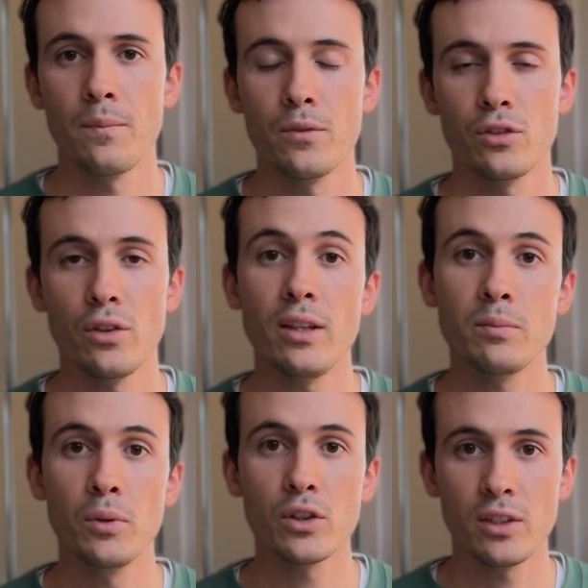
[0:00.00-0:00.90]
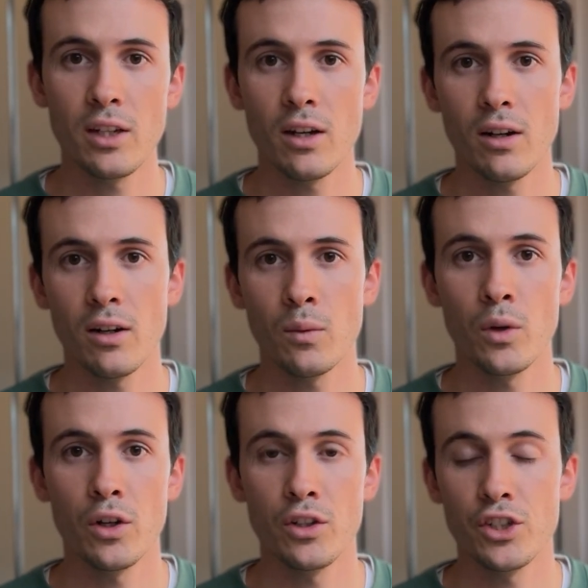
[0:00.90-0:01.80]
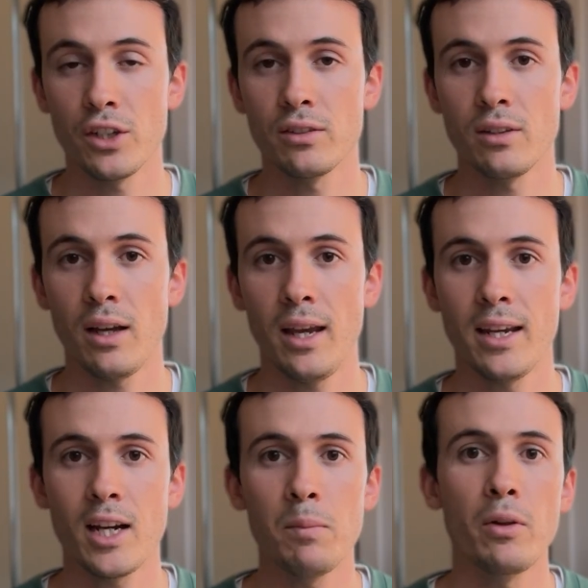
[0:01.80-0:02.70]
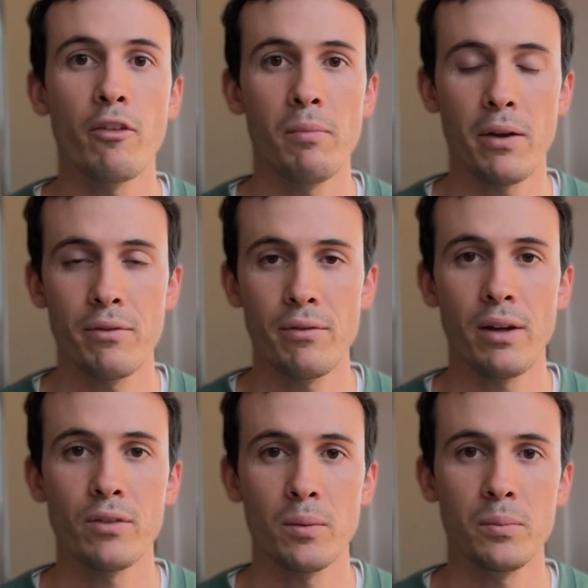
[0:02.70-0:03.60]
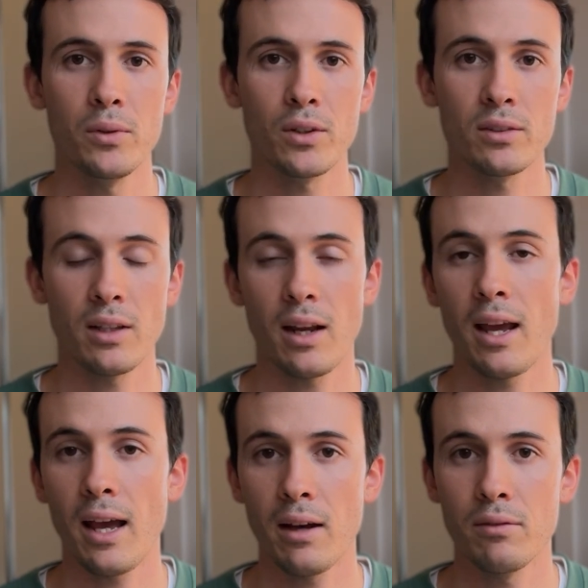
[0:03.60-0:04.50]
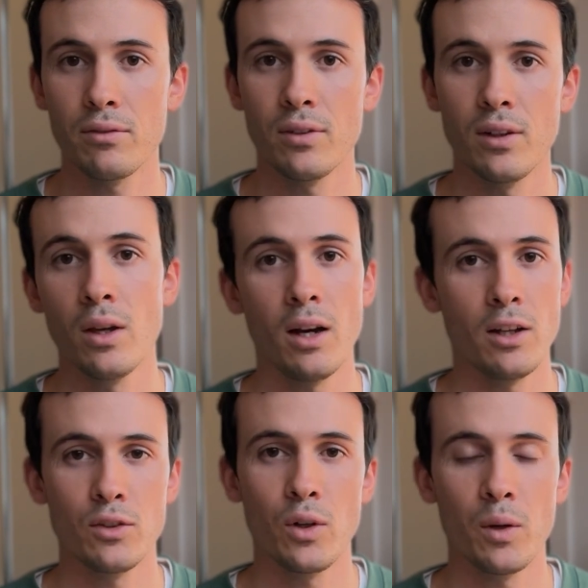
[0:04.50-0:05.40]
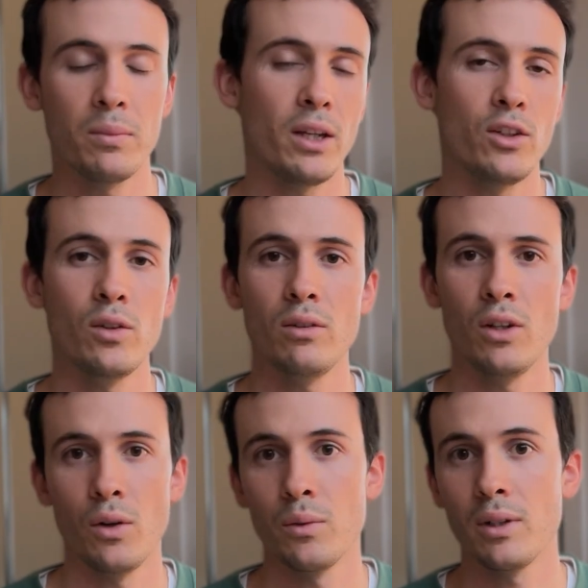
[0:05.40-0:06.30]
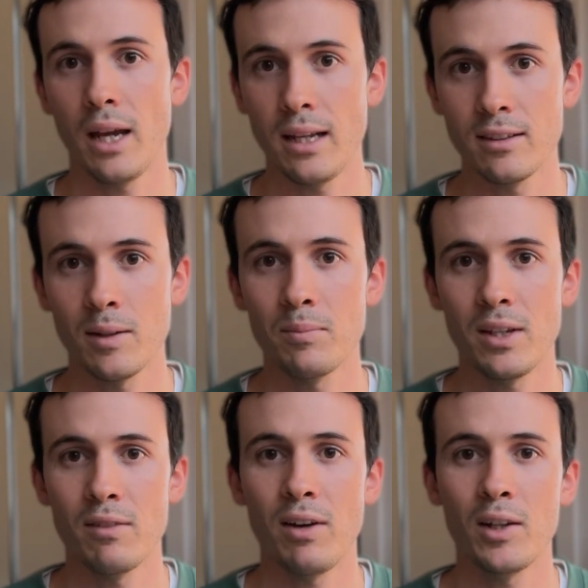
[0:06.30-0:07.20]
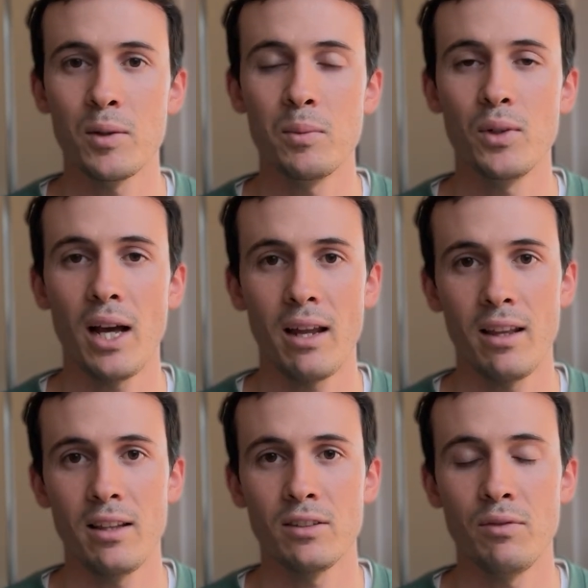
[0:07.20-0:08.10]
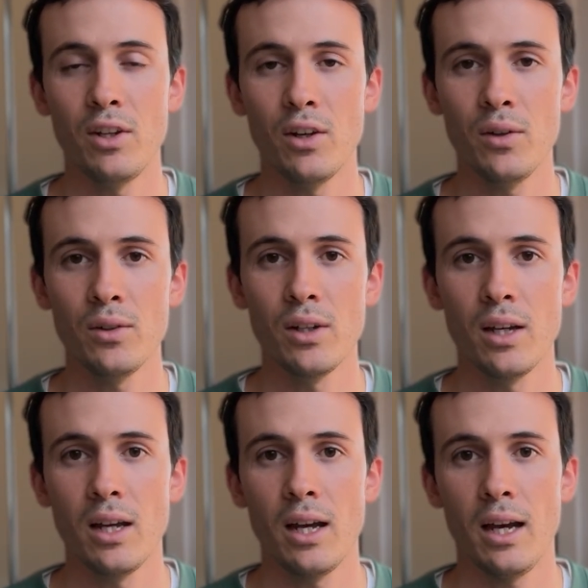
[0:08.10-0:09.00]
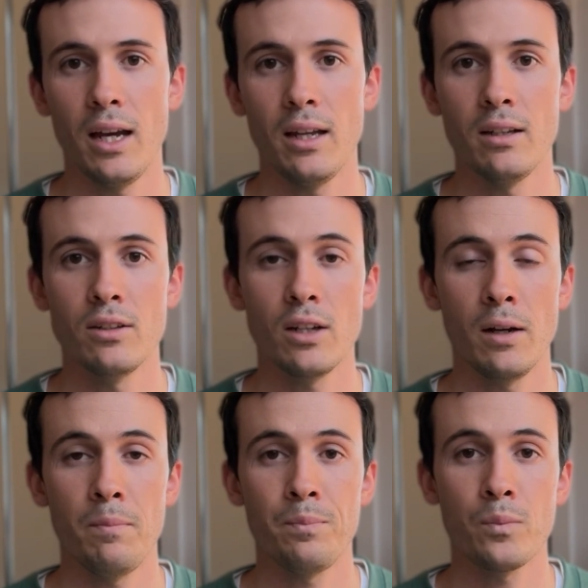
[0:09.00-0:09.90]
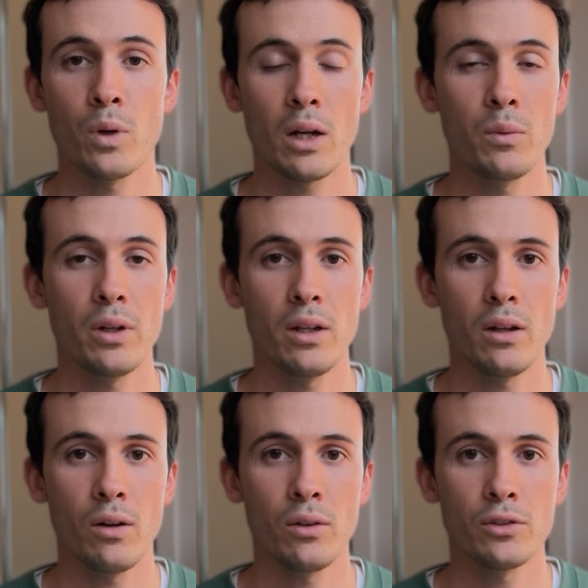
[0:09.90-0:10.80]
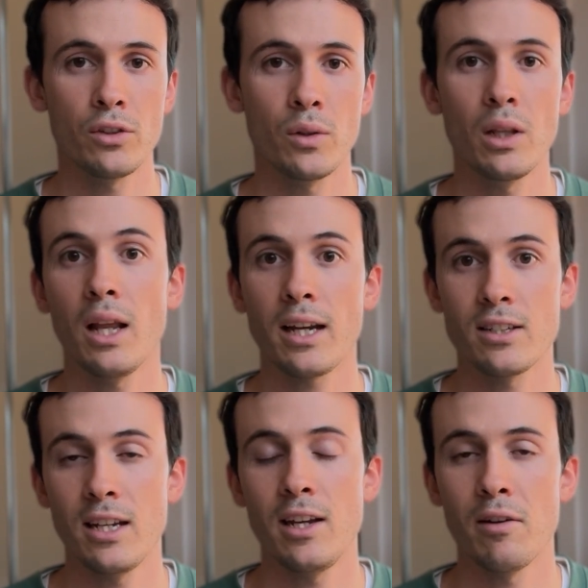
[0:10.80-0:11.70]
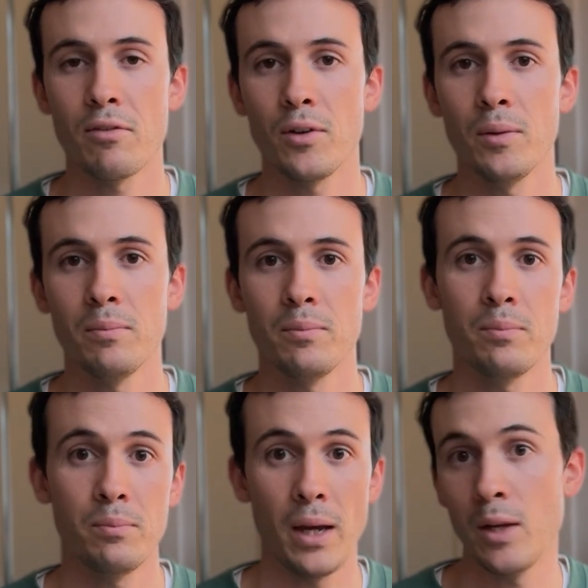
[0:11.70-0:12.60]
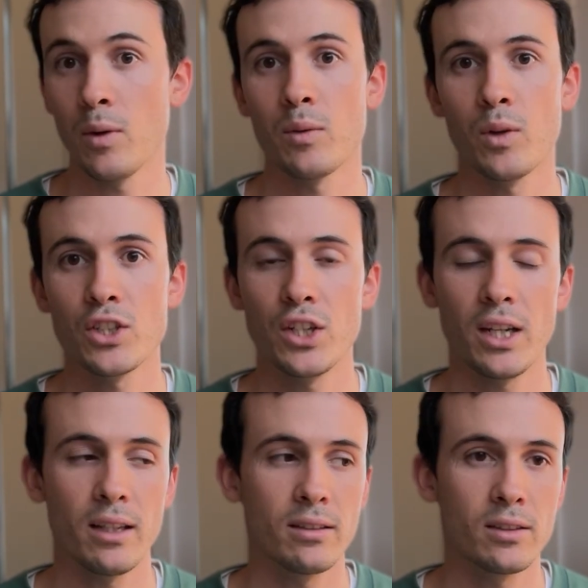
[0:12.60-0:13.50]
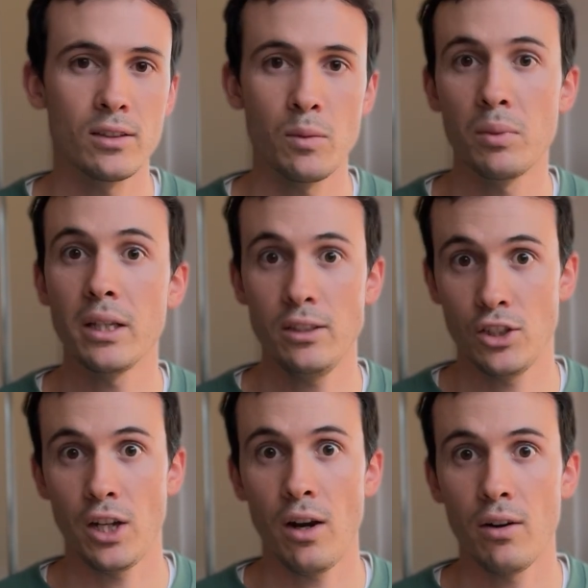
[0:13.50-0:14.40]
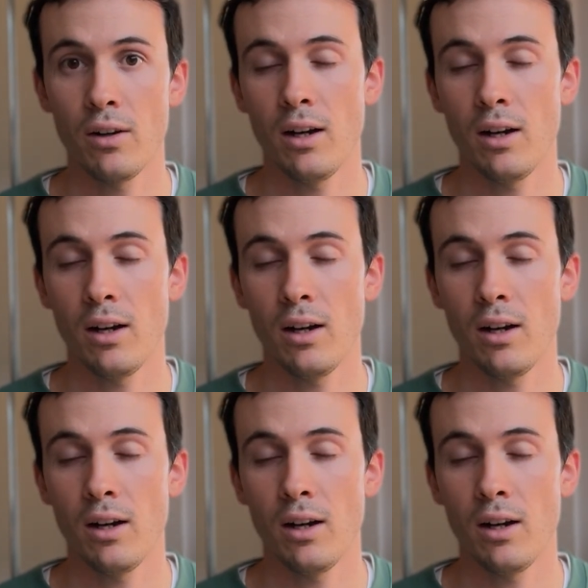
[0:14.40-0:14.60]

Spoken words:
So these books here were just a couple of my favorite books that I have. I do hope that you gain something valuable out of this video. And what I would also like to hear from anyone watching is to please share